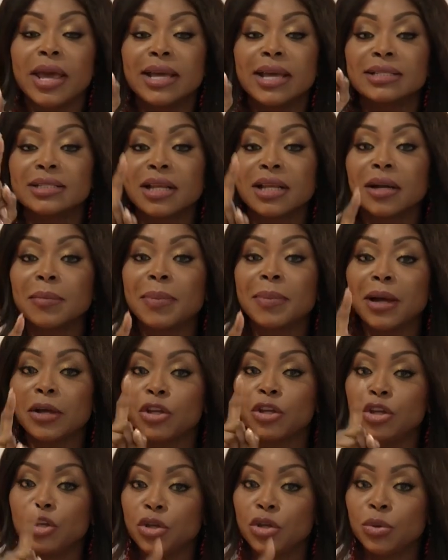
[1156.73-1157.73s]
It's not about
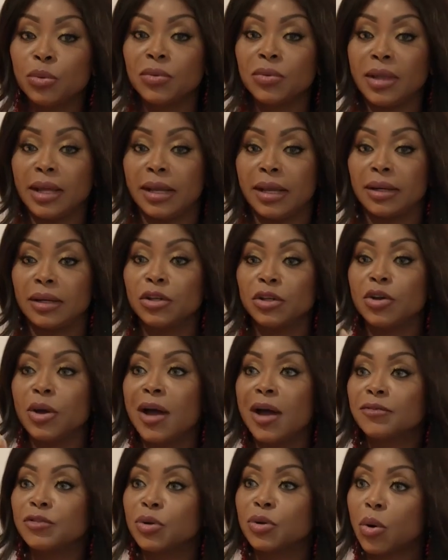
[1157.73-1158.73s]
you then. You
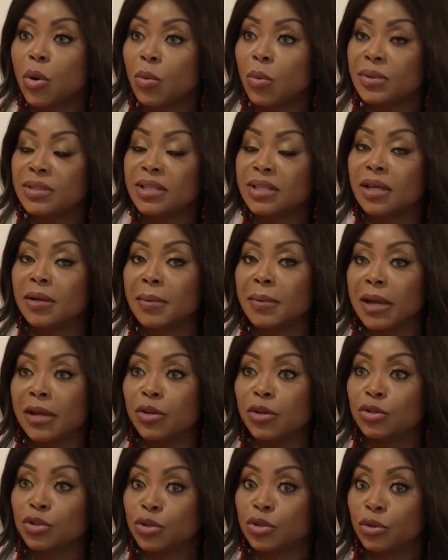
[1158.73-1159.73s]
have to always think about
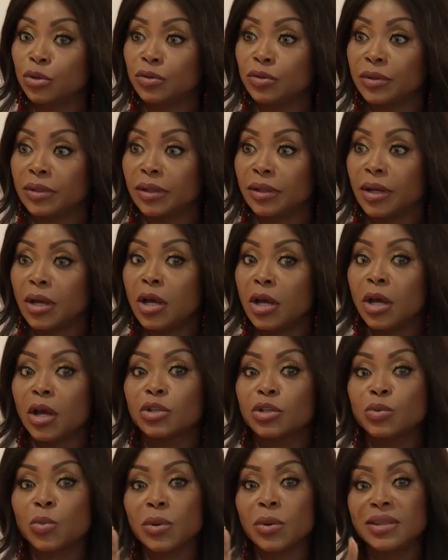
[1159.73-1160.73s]
your children.
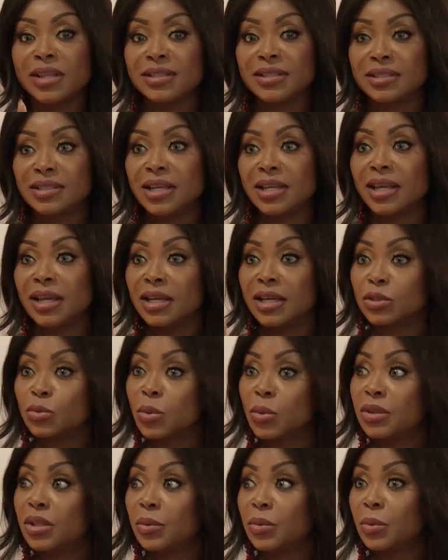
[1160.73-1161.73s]
Because what they're seeing is
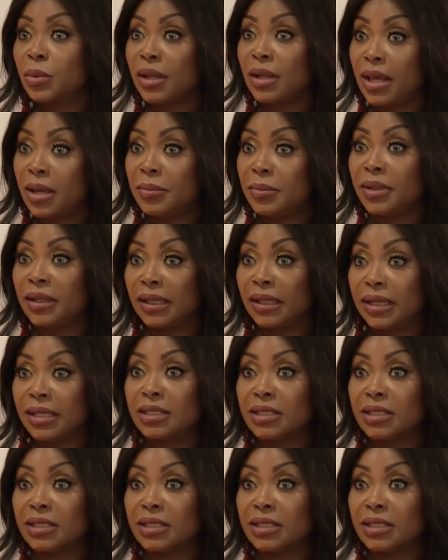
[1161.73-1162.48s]
what they will emulate.